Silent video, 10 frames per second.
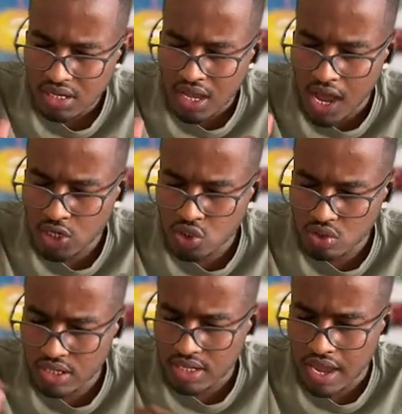
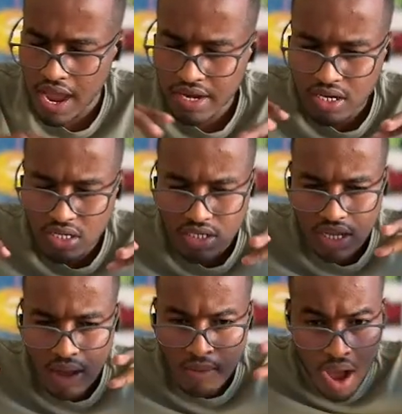actually handles
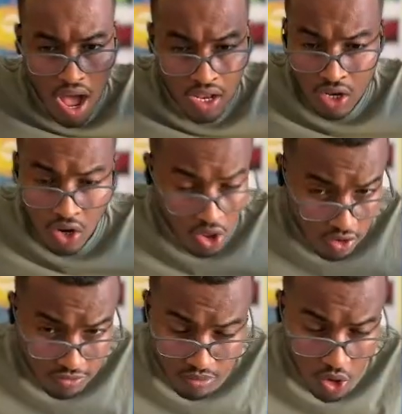a lot
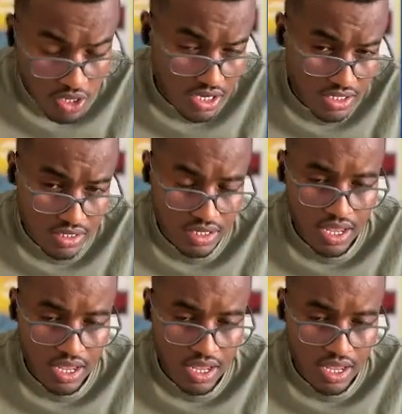of models,